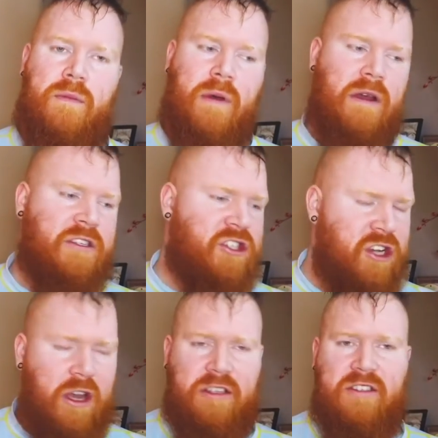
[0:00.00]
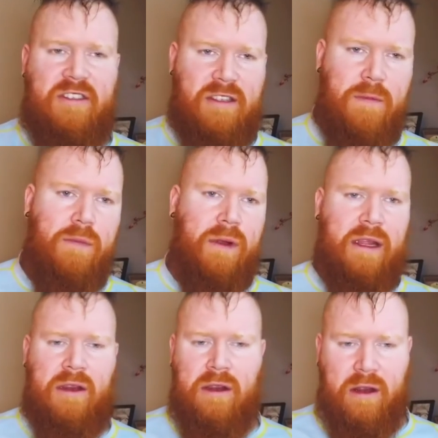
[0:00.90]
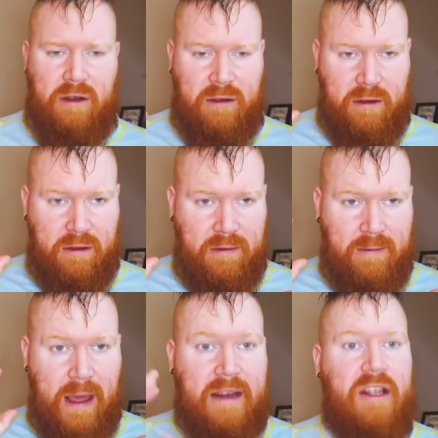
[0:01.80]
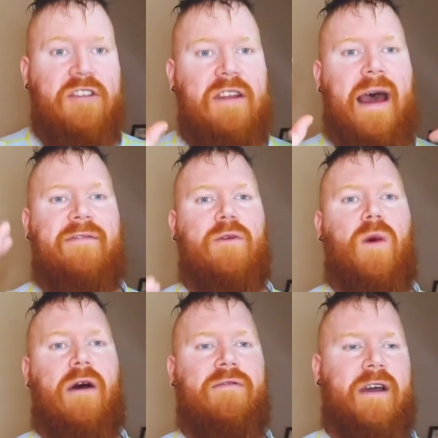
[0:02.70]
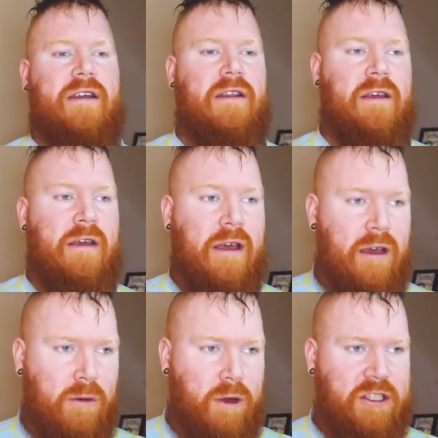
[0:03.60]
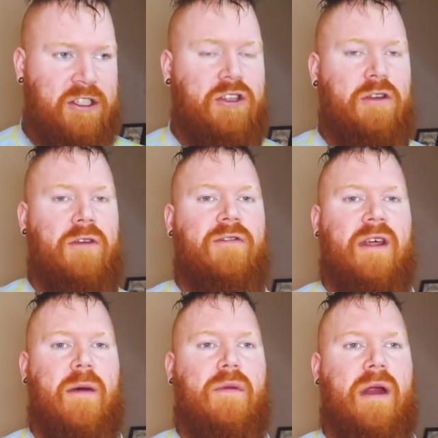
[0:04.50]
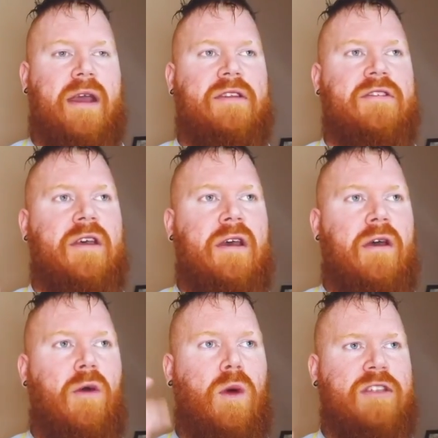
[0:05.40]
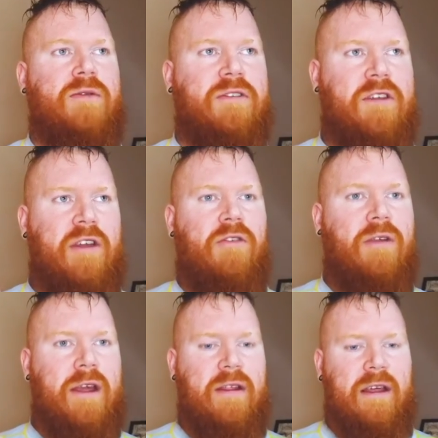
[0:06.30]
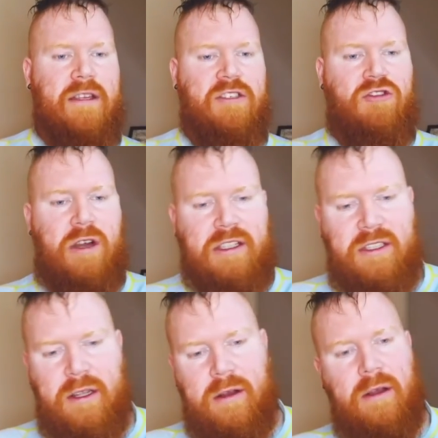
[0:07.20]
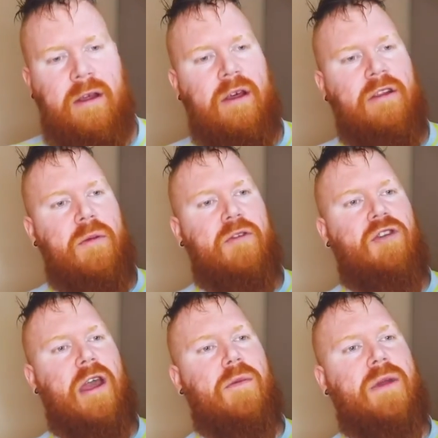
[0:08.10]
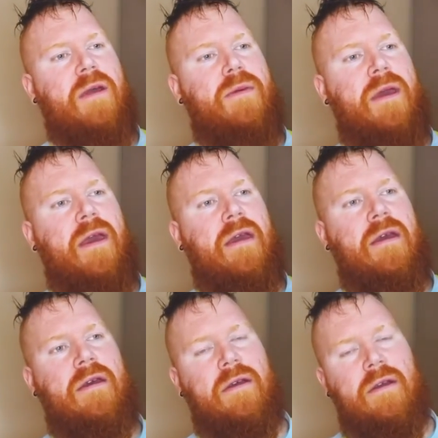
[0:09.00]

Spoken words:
but just simply, it doesn't have the wow factor, which it should do for that price. Wazman's going to rate this Transient Double Dry Hop IPA